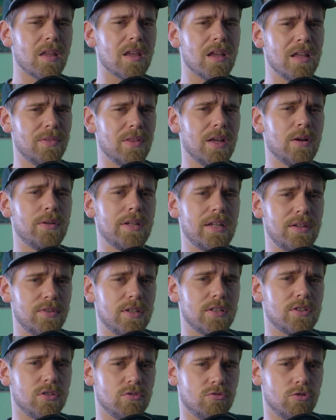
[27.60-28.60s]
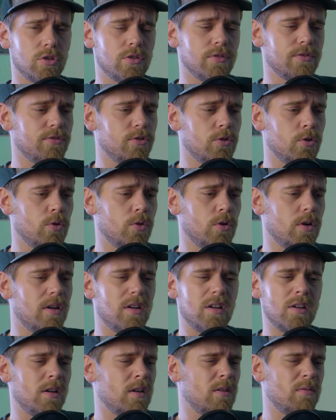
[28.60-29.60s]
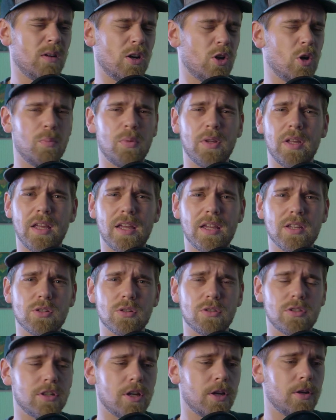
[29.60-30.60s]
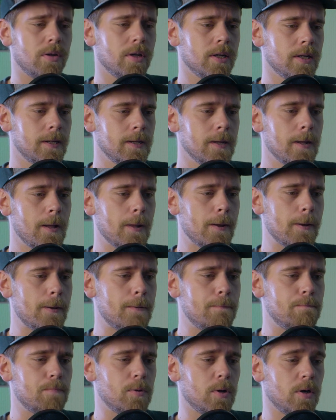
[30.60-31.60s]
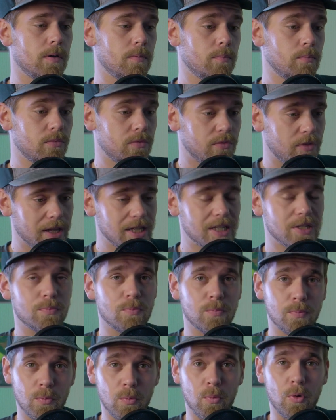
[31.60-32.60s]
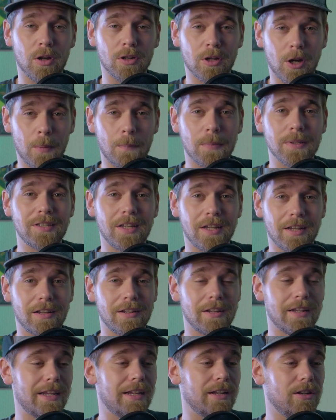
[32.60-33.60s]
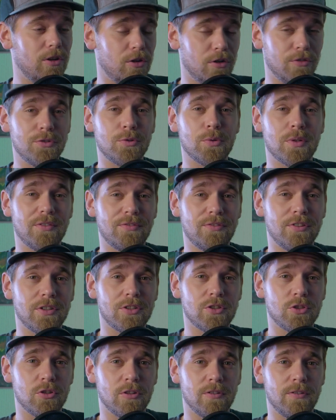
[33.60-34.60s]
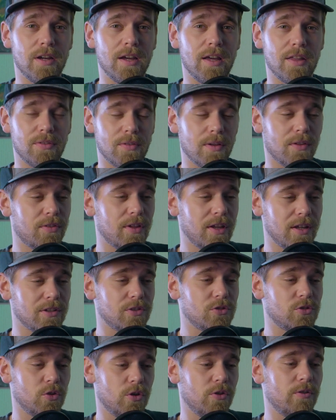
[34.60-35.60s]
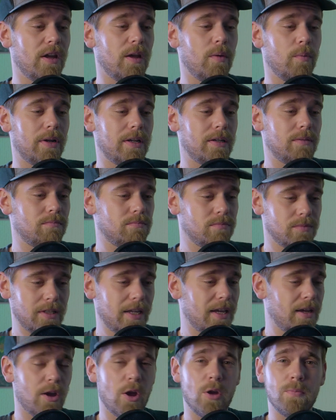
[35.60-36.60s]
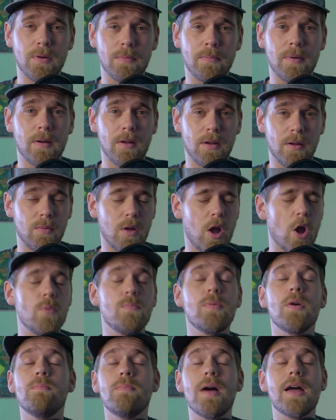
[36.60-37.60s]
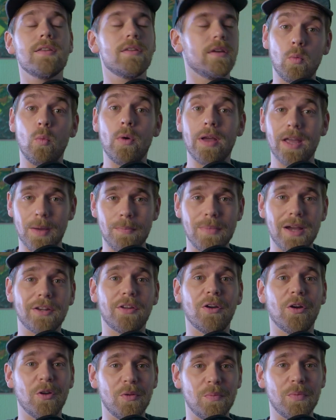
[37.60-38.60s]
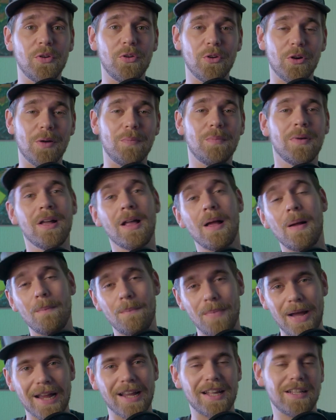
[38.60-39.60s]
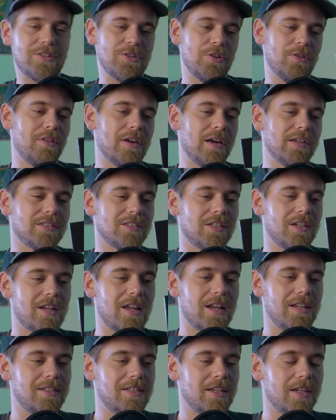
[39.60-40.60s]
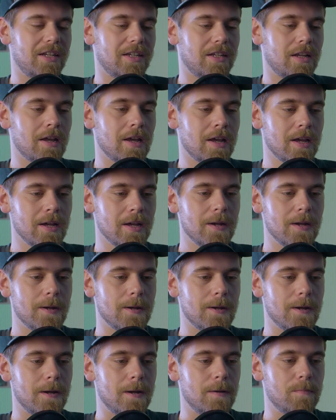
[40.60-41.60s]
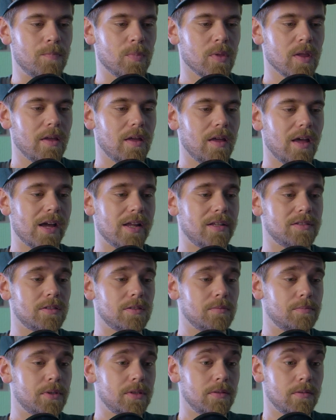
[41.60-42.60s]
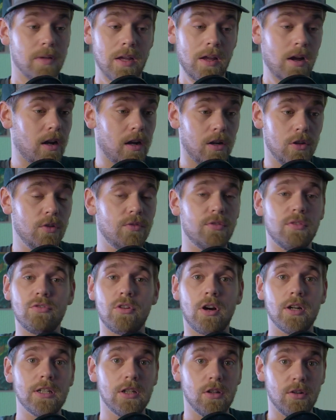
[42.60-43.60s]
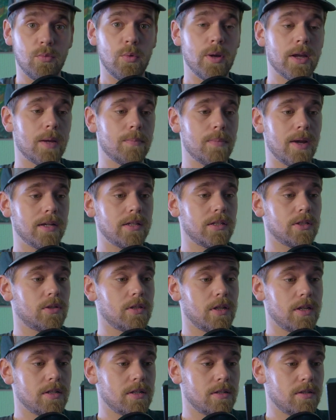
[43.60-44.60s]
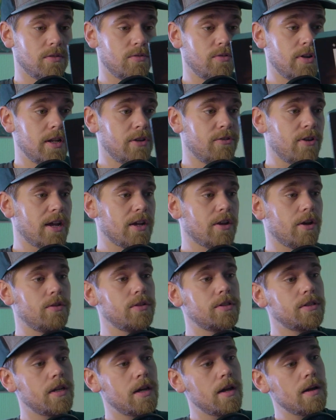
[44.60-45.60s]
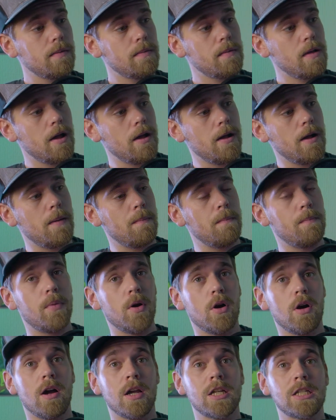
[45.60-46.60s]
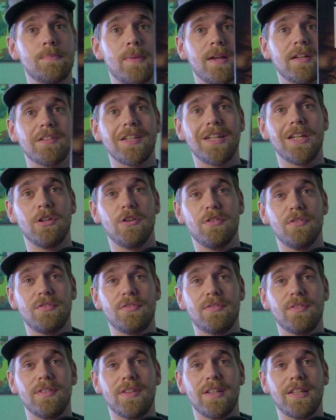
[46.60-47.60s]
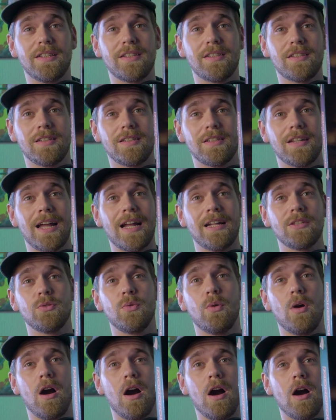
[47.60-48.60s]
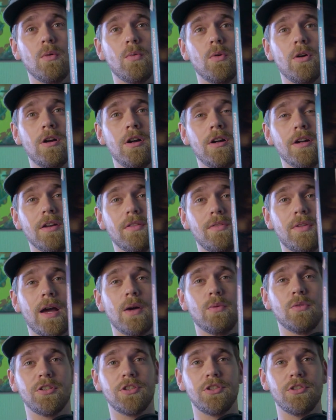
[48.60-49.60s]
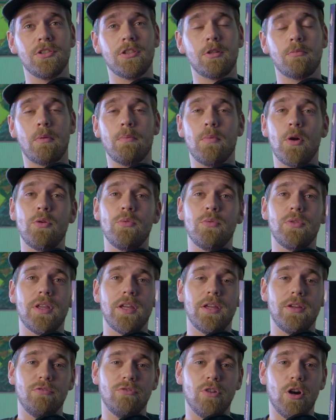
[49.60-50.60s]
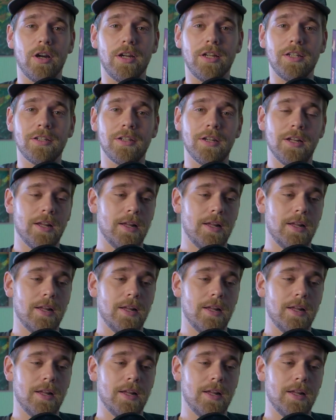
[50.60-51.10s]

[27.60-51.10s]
and they'll leave it to run for a couple of years or so. But this one I particularly loved when I first saw it. I think I saw it when Wicker Man opened up back in 2018, and I love the ride. I love Wicker Man. It's a really great coaster, but I especially love this actual artwork that was used to promote the ride